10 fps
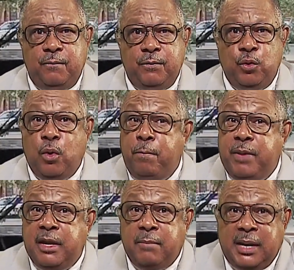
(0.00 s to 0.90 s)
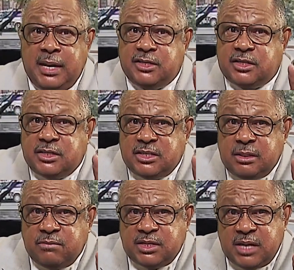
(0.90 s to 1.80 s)
who were big molesters
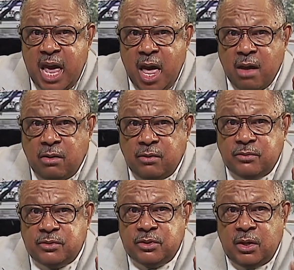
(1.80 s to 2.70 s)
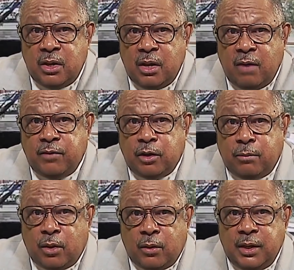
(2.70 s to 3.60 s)
themselves of little
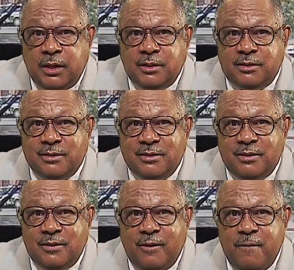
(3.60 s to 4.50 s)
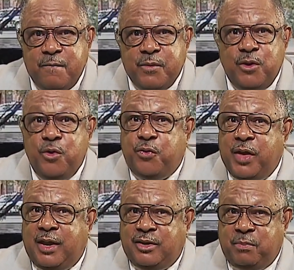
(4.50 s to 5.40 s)
boys. You
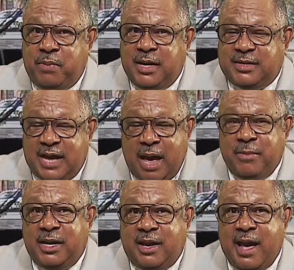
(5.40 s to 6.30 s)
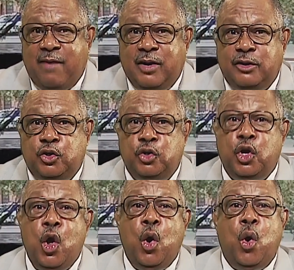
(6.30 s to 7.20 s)
think it's big time in the Catholic Church.
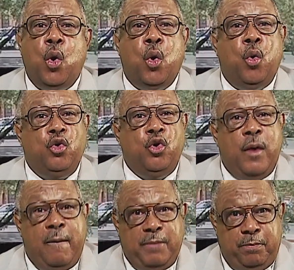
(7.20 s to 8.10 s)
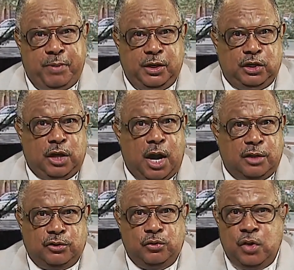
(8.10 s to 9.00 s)
Oh, you ain't been
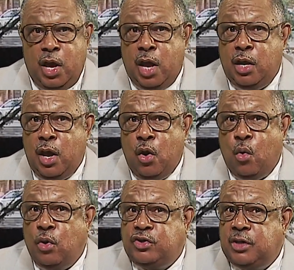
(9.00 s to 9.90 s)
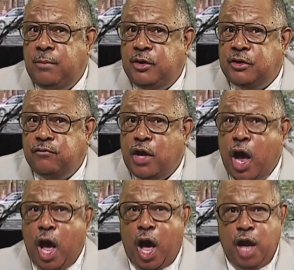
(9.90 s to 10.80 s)
Pentecostal yet or Assemblies of
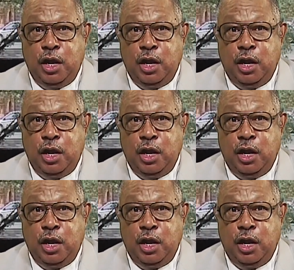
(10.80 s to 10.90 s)
God.